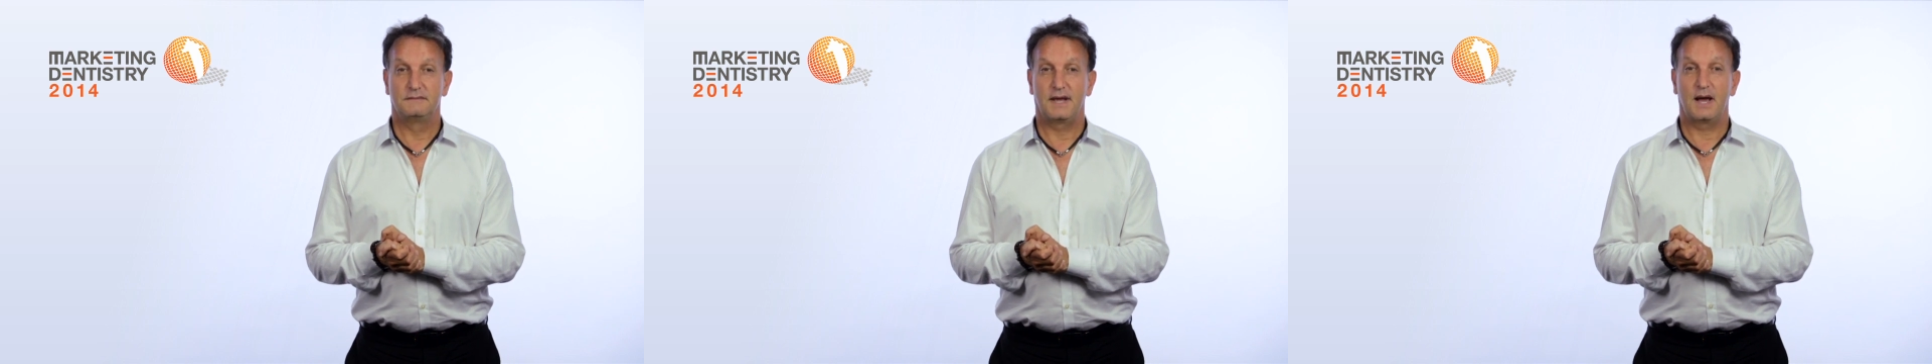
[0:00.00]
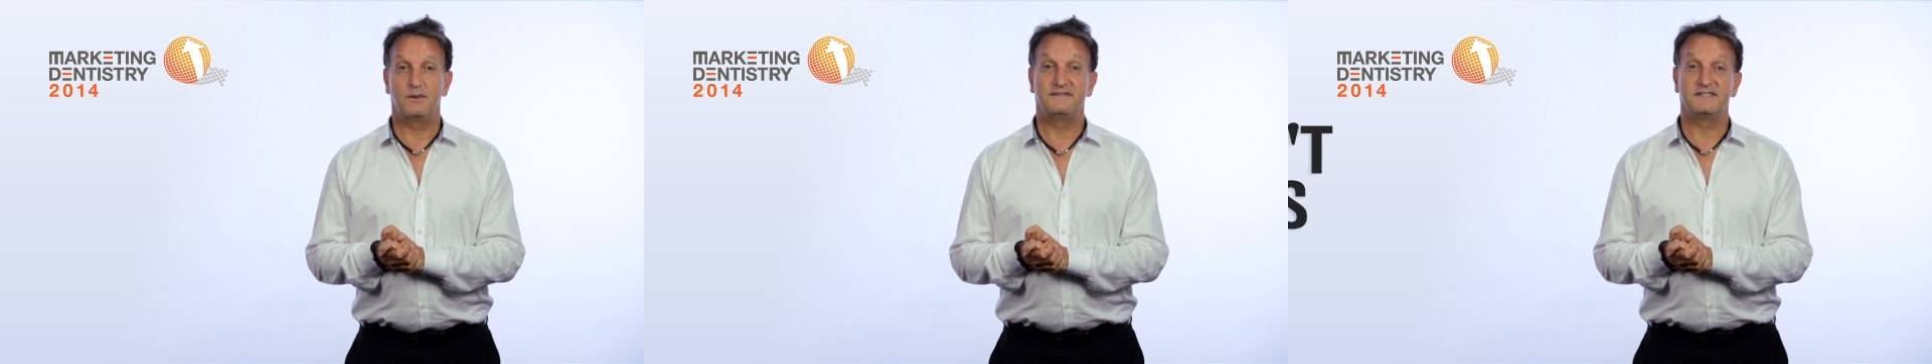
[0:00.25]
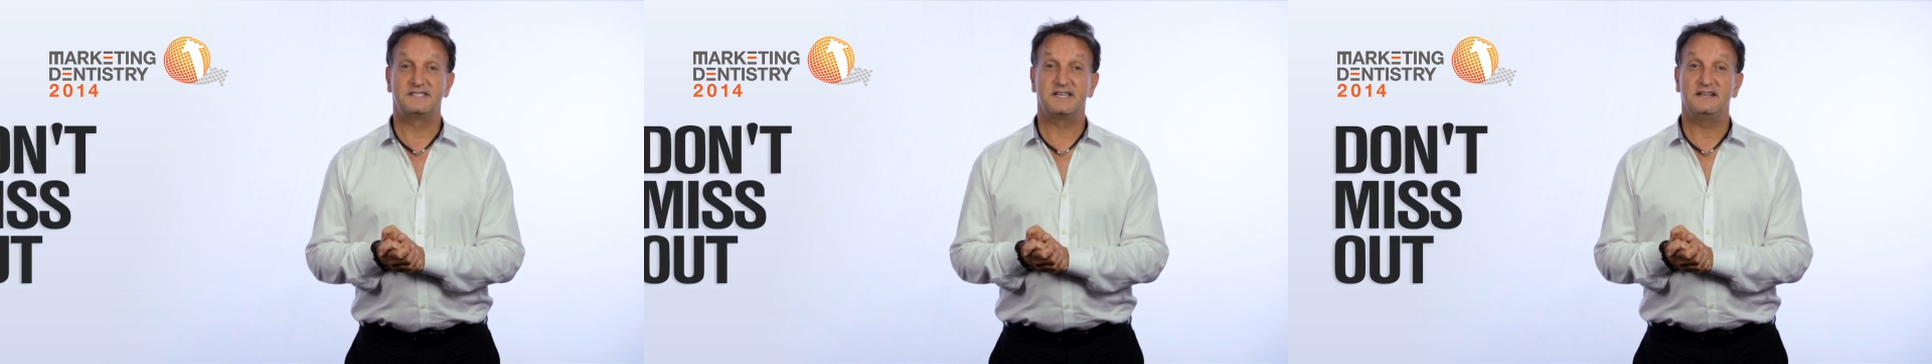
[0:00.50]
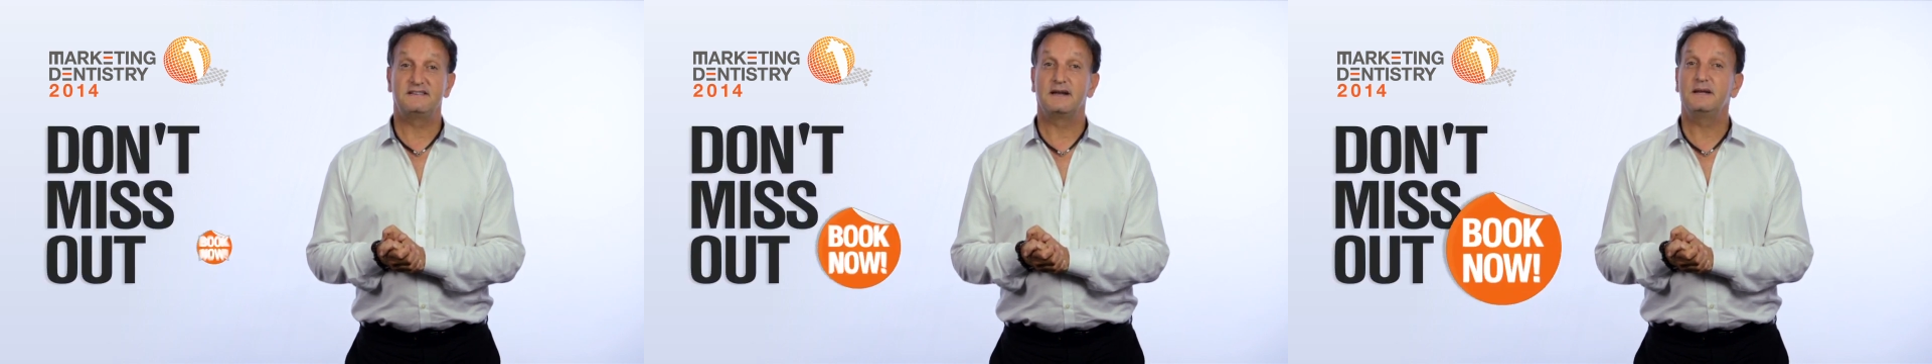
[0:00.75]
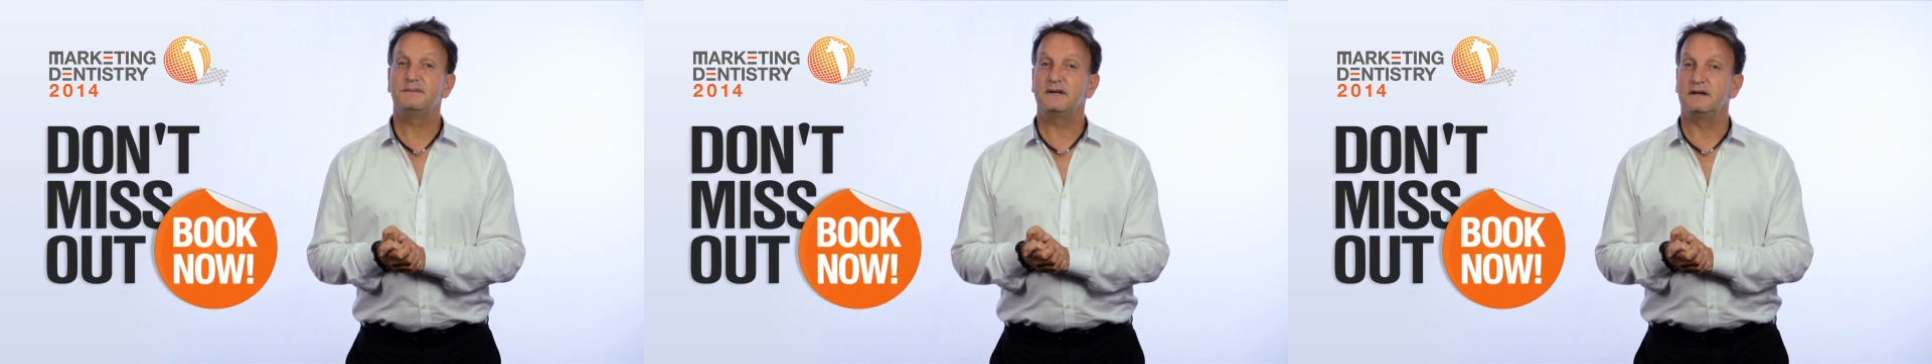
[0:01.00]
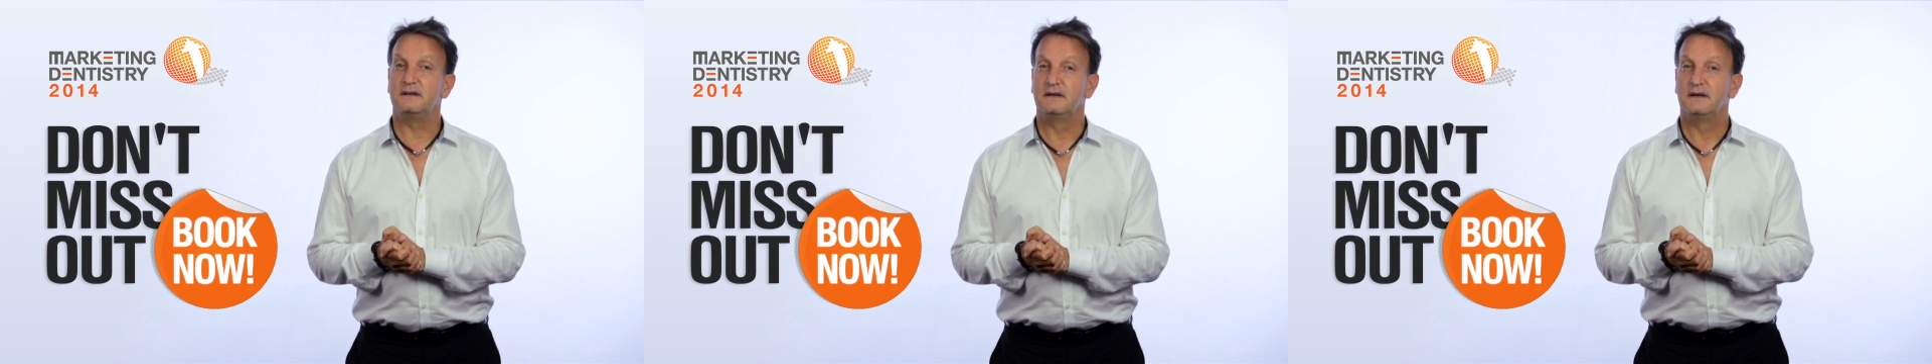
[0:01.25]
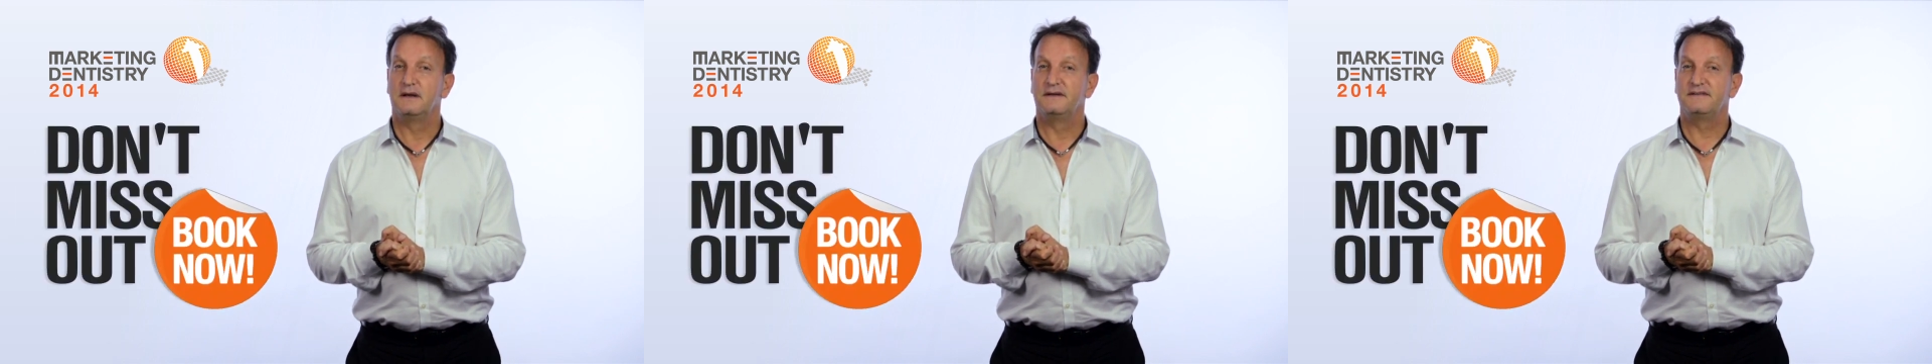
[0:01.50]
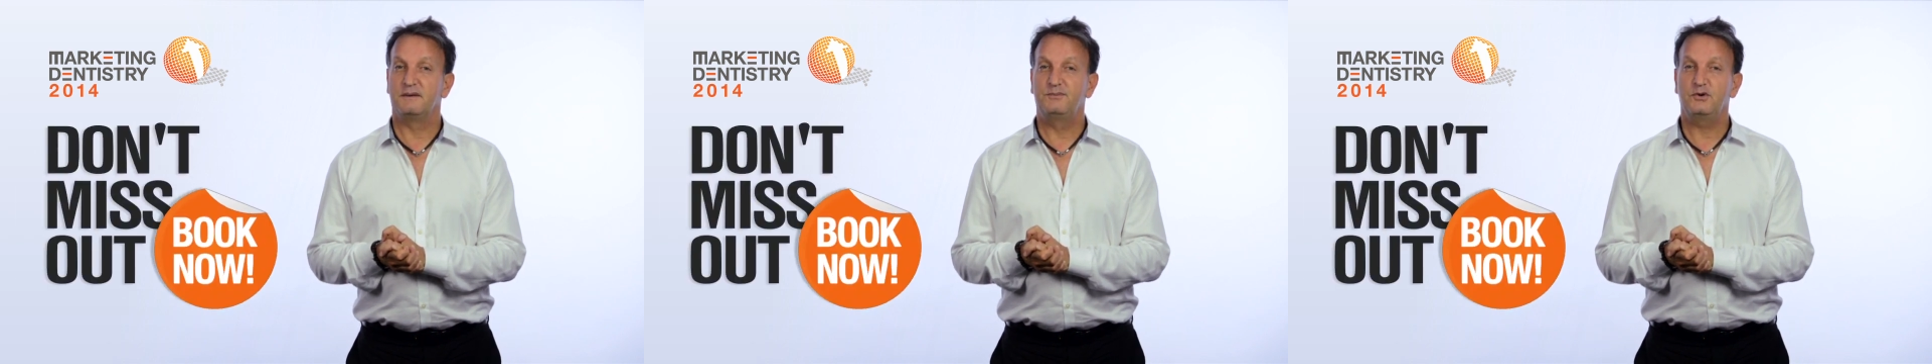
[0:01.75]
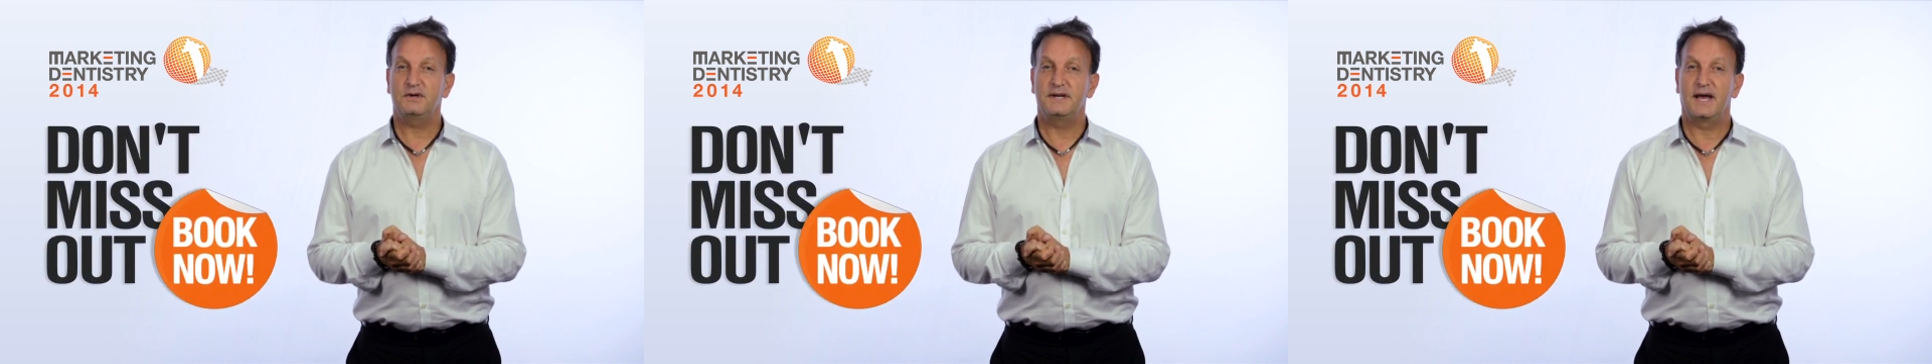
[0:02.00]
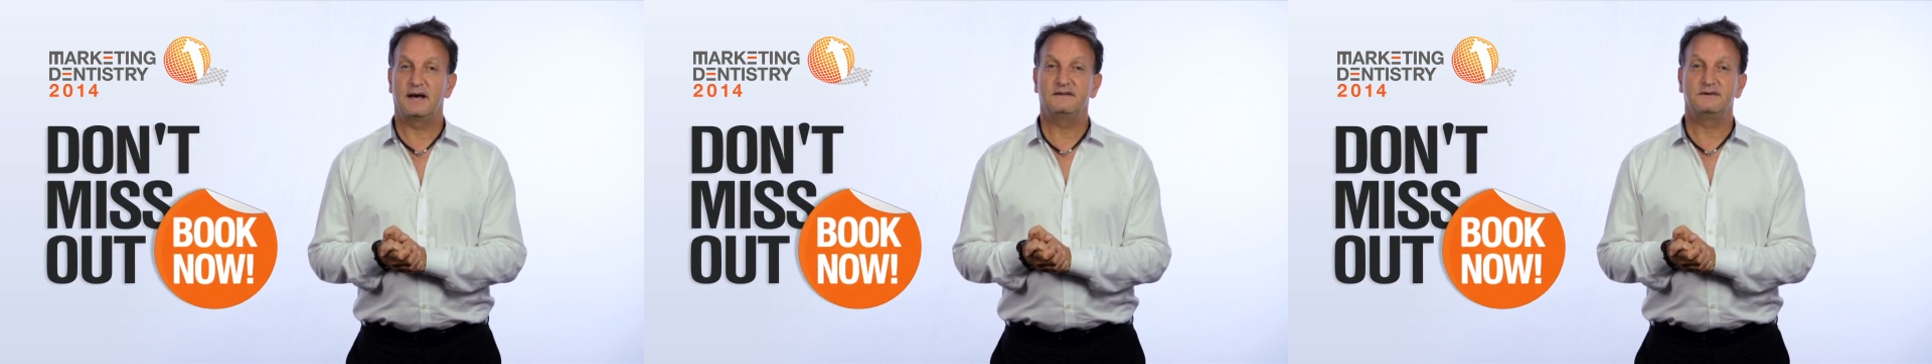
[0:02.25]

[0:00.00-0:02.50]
However, seats are limited, so book now